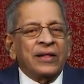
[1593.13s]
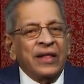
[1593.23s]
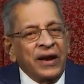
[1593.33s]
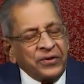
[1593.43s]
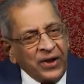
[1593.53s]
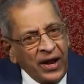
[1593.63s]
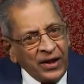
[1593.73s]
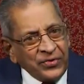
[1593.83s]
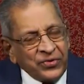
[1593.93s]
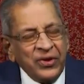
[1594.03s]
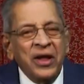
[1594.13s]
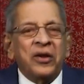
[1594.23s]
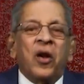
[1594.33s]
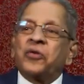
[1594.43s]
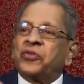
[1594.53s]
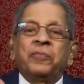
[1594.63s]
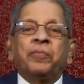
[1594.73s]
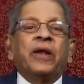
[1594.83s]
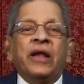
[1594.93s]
their taste, not simply